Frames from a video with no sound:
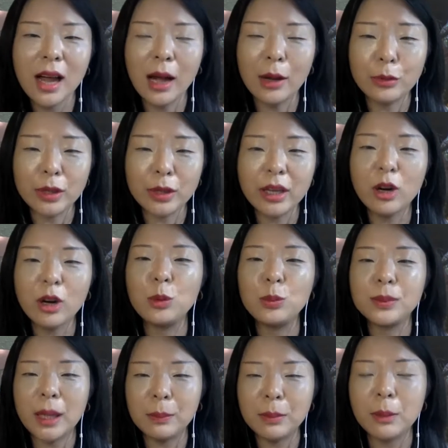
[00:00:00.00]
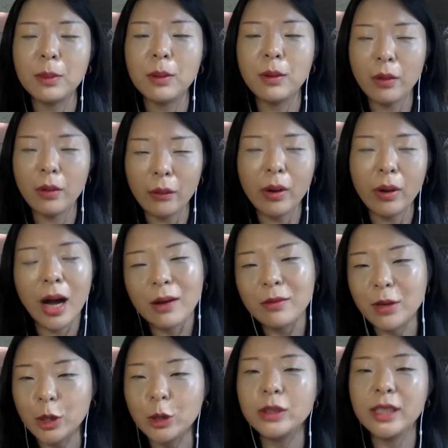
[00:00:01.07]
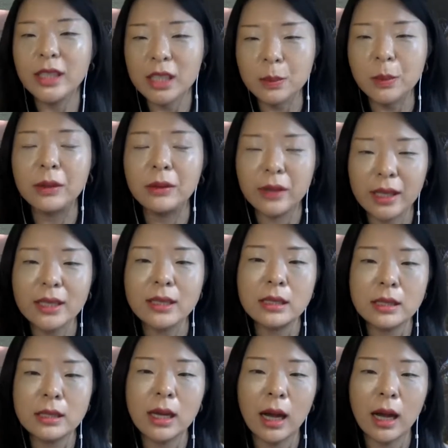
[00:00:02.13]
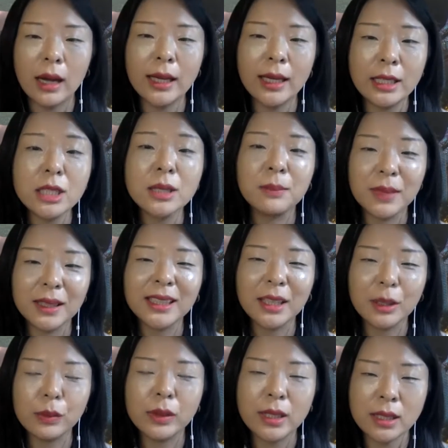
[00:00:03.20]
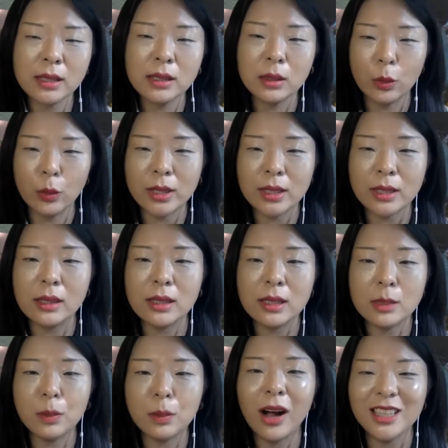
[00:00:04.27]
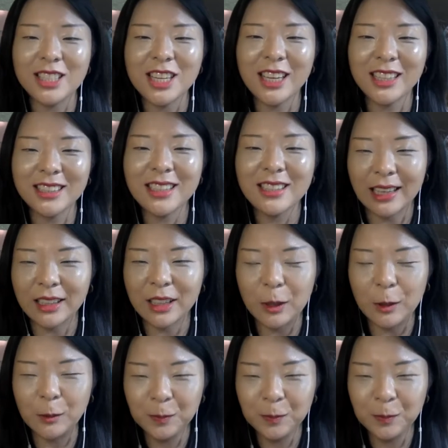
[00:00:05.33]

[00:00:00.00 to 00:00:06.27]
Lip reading: I really hope that people will have a good experience intimately with this project. Thank you.